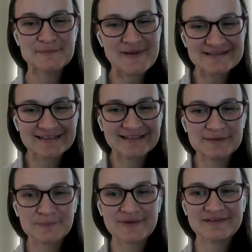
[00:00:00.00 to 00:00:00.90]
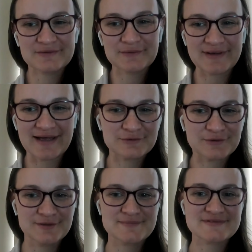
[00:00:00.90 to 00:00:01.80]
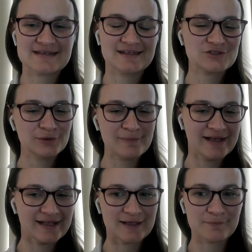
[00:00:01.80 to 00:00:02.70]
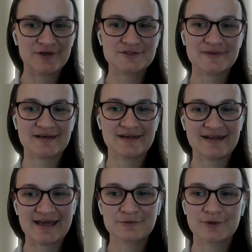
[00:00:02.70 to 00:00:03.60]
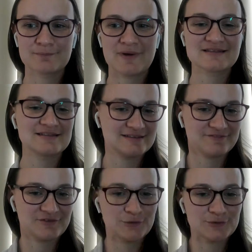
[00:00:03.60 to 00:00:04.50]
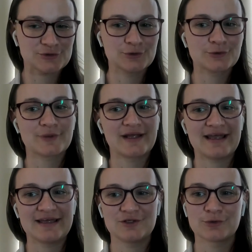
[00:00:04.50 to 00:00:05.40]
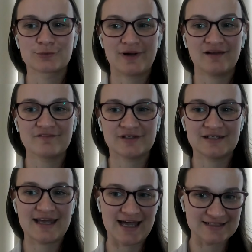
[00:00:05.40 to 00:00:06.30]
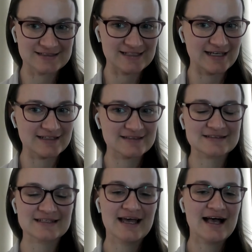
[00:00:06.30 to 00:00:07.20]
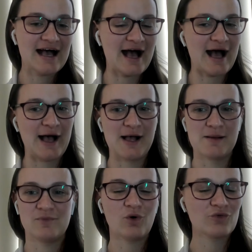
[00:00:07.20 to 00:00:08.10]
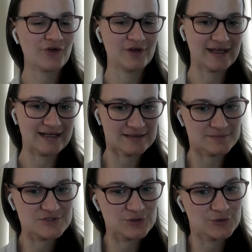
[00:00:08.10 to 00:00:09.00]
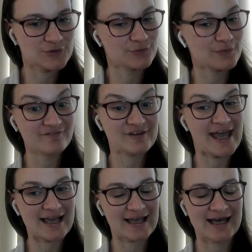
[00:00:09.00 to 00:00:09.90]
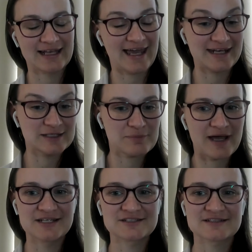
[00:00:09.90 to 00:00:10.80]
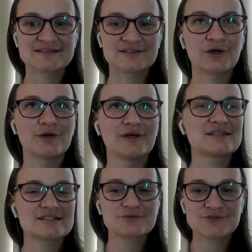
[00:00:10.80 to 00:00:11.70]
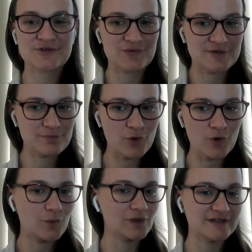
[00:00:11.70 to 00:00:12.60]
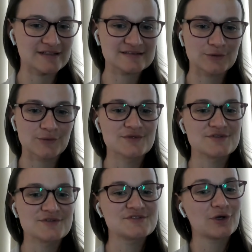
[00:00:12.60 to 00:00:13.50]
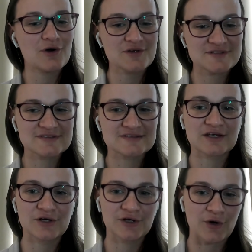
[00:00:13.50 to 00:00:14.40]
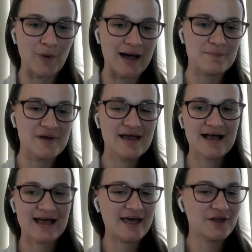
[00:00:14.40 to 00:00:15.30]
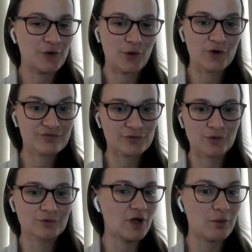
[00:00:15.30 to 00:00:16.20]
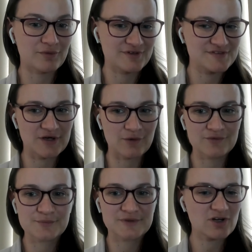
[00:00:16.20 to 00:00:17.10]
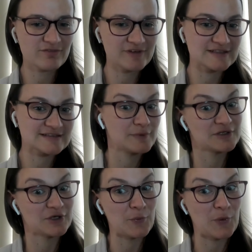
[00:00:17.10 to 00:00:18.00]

basically with your ad groups, too many keywords within an ad group makes it difficult to create your relevant ad text. Um, also, getting them to the relevant our uh, landing pages. So it just results in poor quality scores. Your costs are going to go up and overall lower results, which obviously we don't